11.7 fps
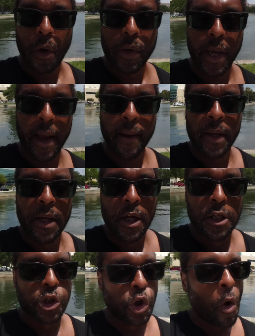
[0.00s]
Okay?
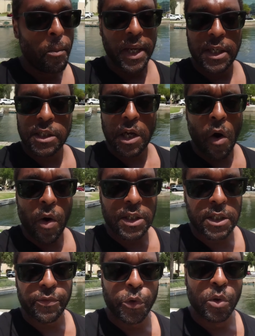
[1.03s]
So don't be
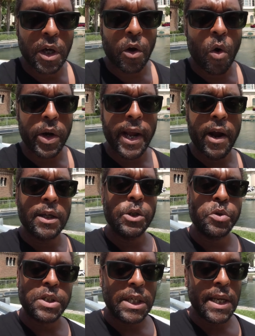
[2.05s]
discouraged if you look on there and
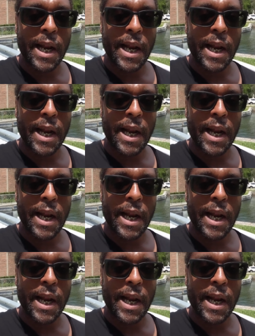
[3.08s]
you see